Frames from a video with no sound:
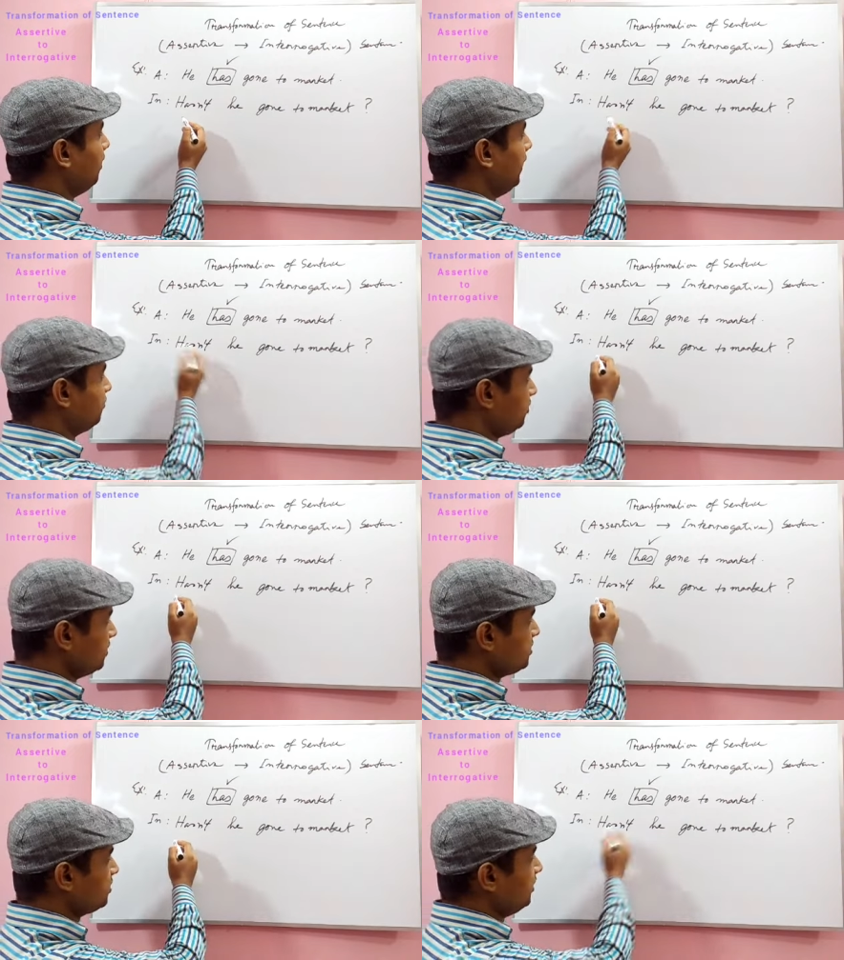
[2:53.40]
at
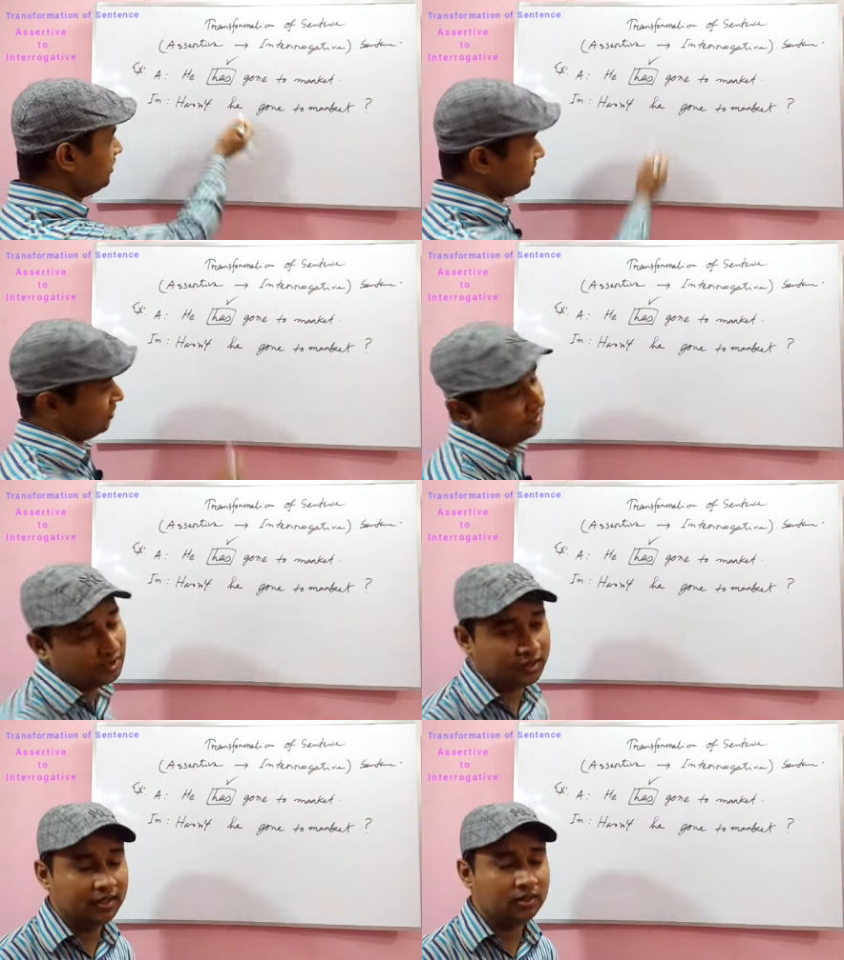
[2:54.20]
first, then the
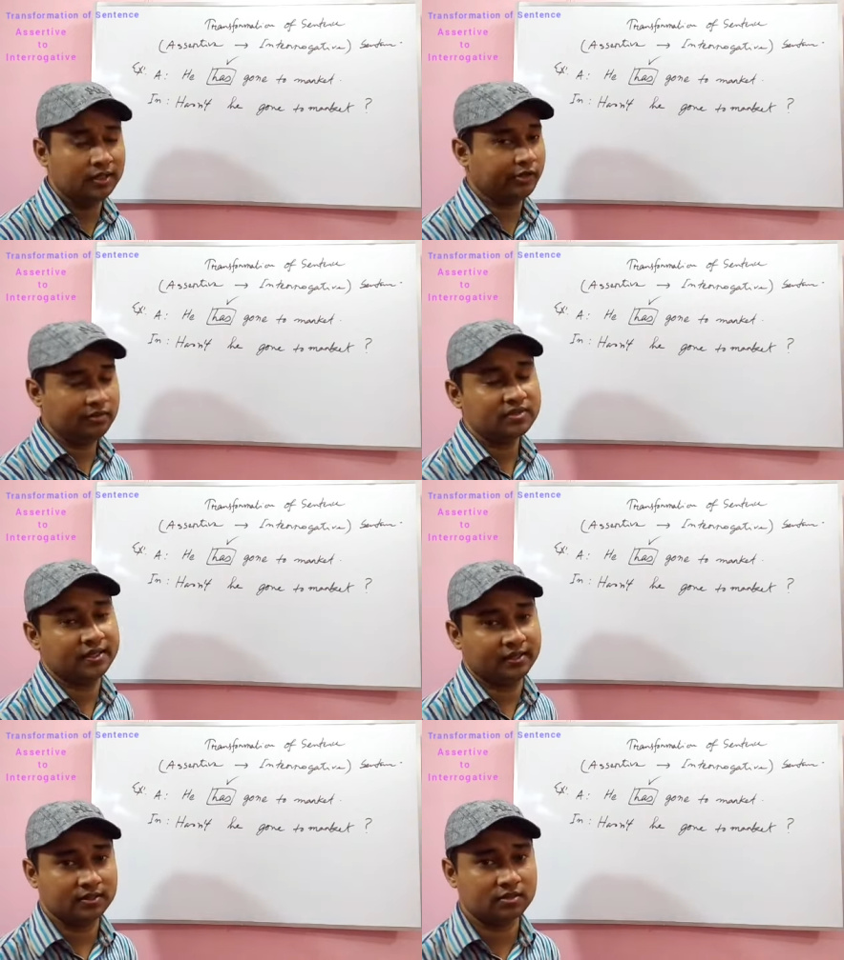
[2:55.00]
subject in interrogative
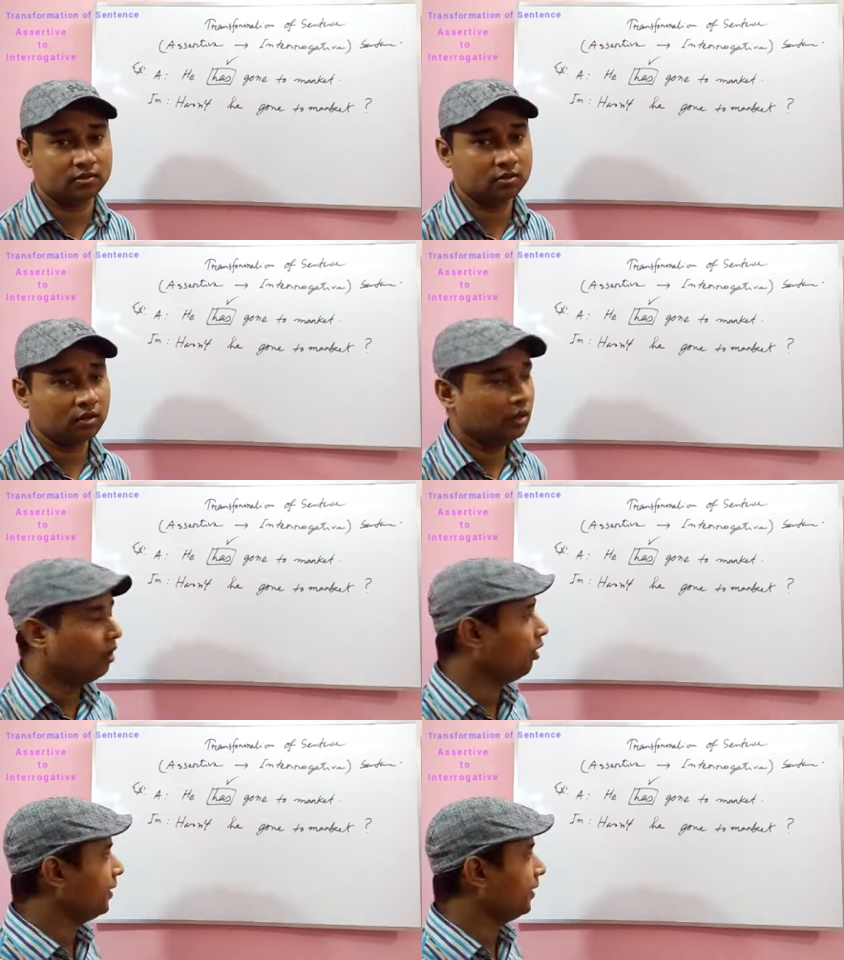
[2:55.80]
sentence. Okay,